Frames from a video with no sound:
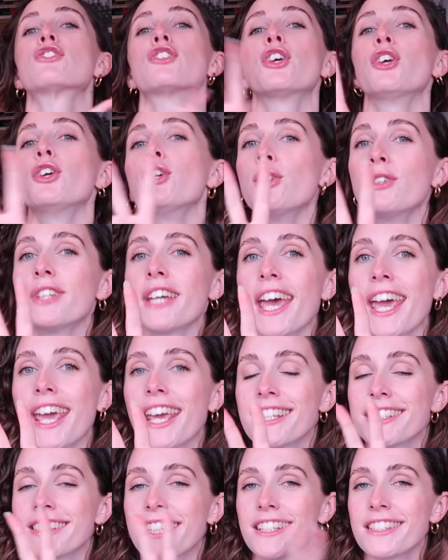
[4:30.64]
2
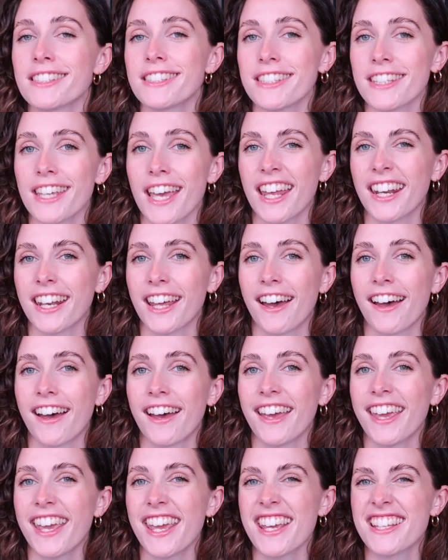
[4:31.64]
days in
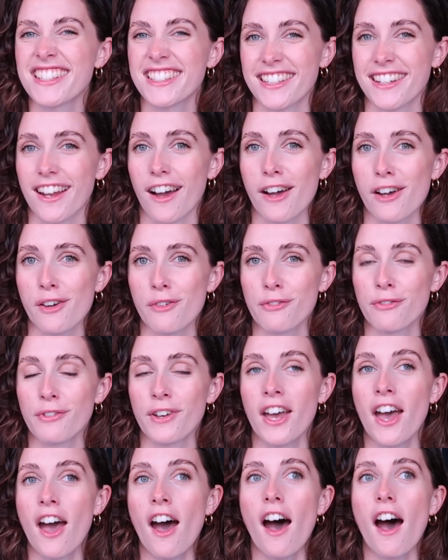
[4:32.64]
Siena is enough.
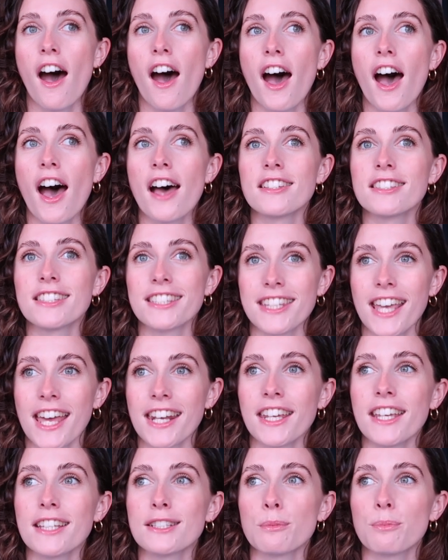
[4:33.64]

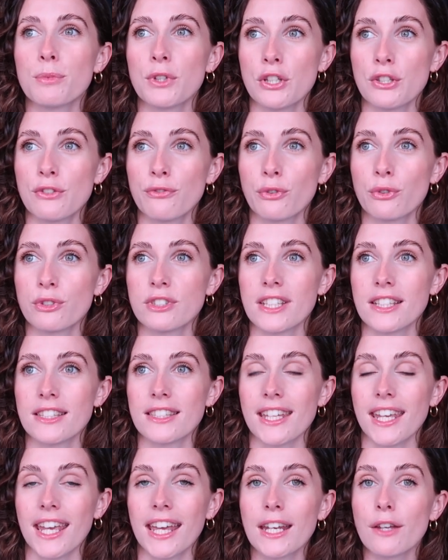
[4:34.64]
Siena is a beautiful
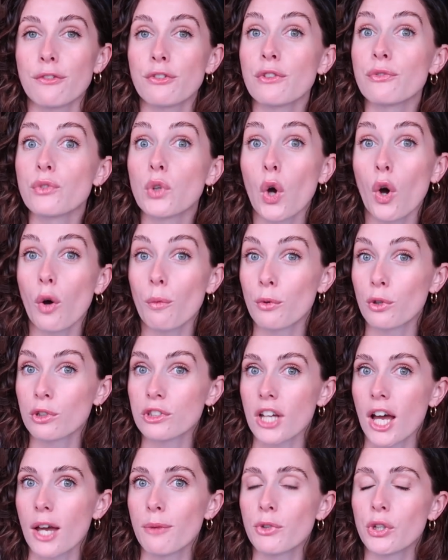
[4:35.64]
city, and if you've got more
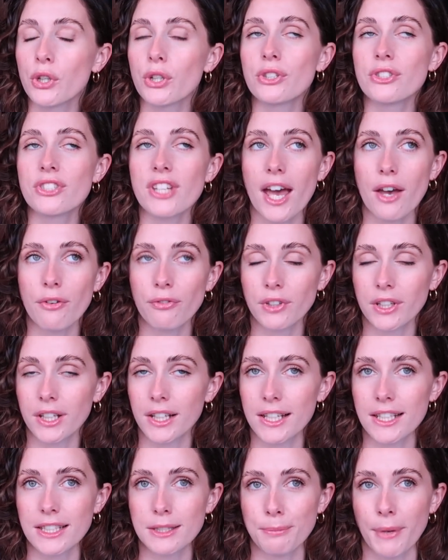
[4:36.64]
time, you could
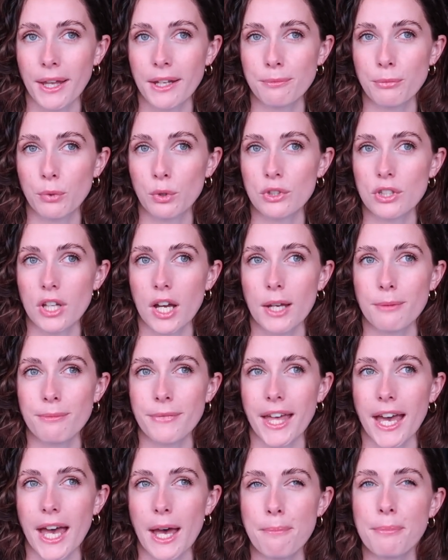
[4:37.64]
definitely spend more time
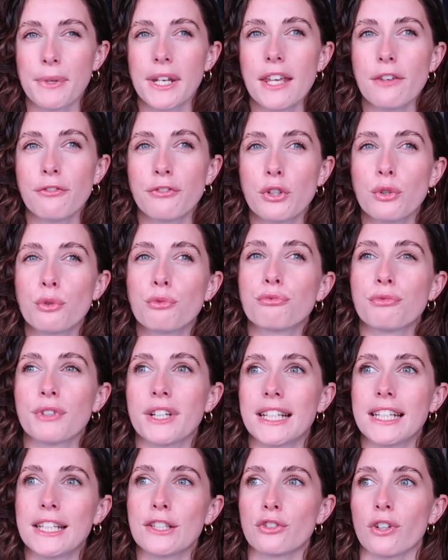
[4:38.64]
there. But if you're
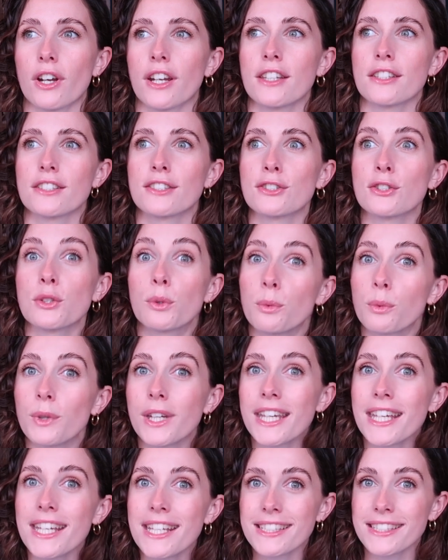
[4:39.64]
really trying to
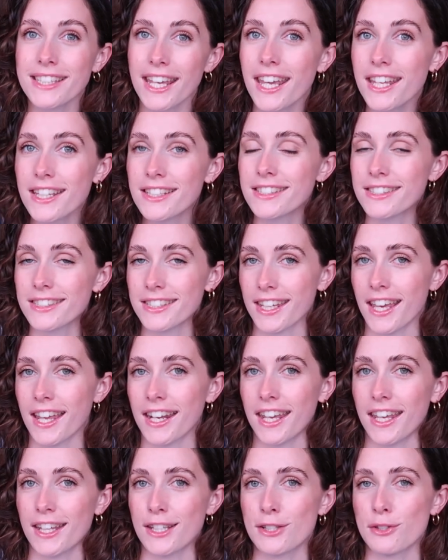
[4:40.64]
squeeze in
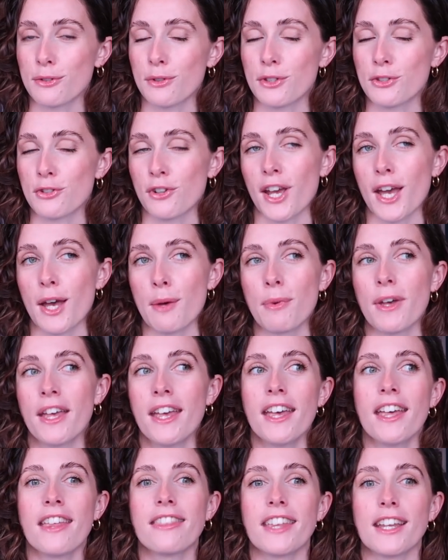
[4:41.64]
Siena into a trip,
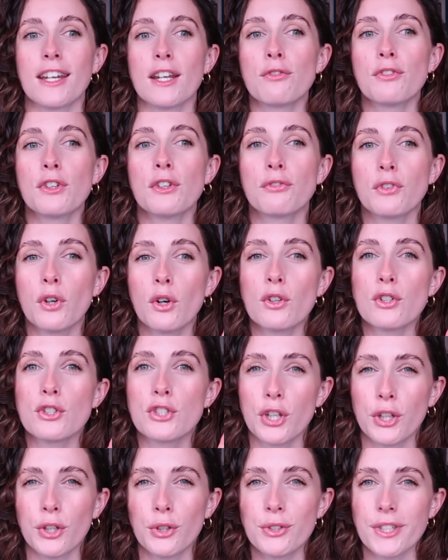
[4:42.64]
then if you've got
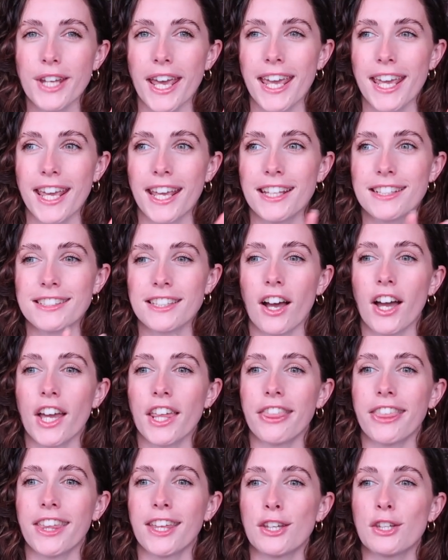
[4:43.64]
2 days,
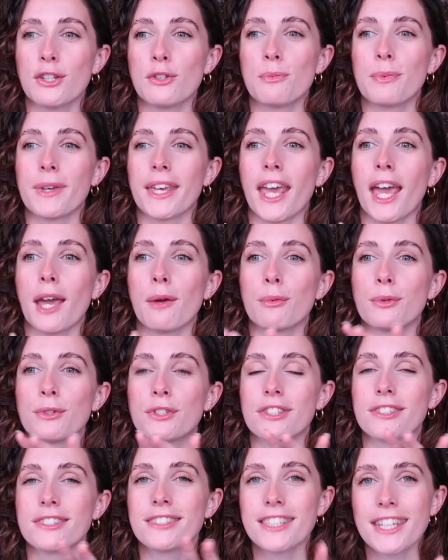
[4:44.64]
I think you'll be able
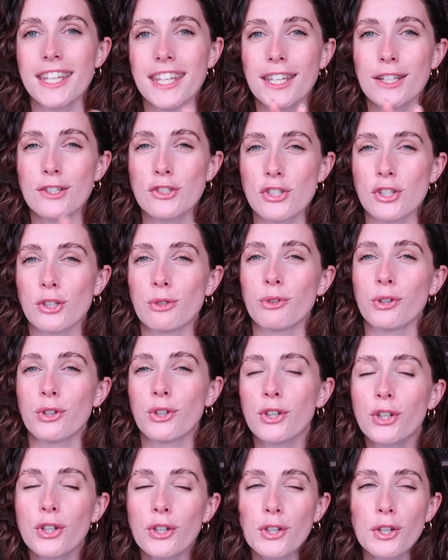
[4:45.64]
to see and do a
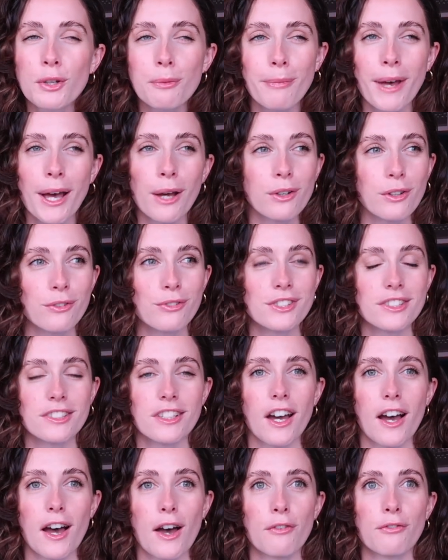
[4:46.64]
good amount of
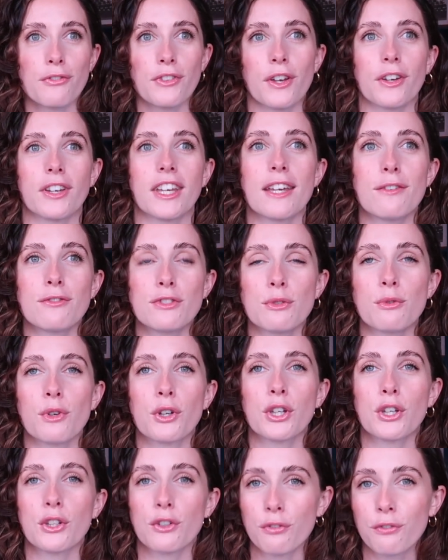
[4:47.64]
stuff that gives you a
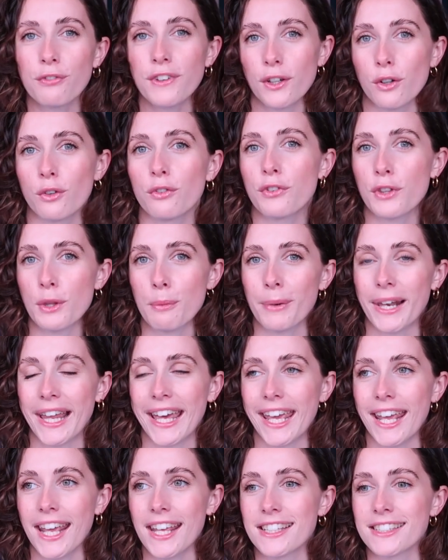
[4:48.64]
good feel for the
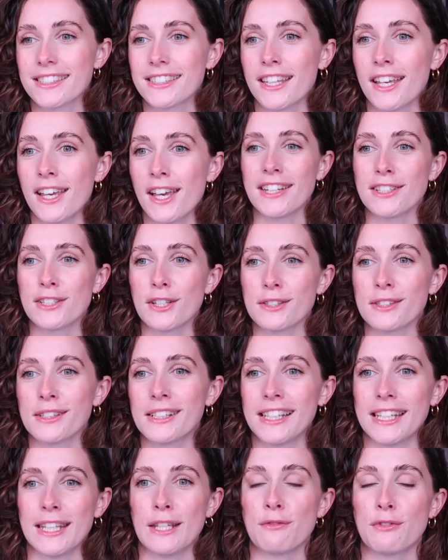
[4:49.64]
place and
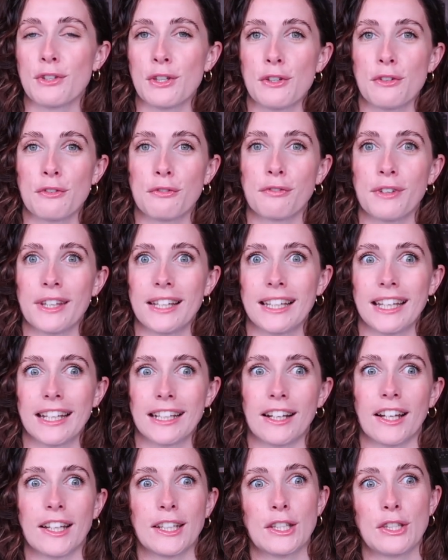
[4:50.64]
doesn't leave you
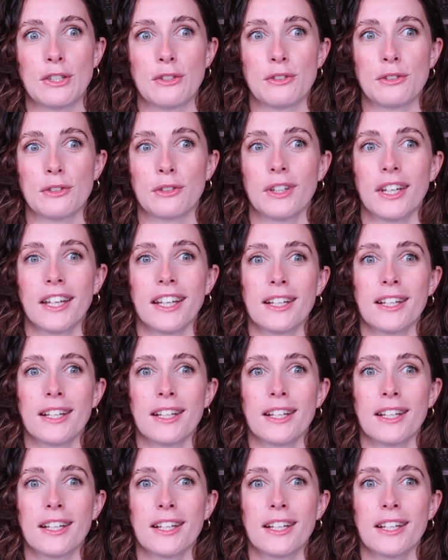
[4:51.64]
feeling like you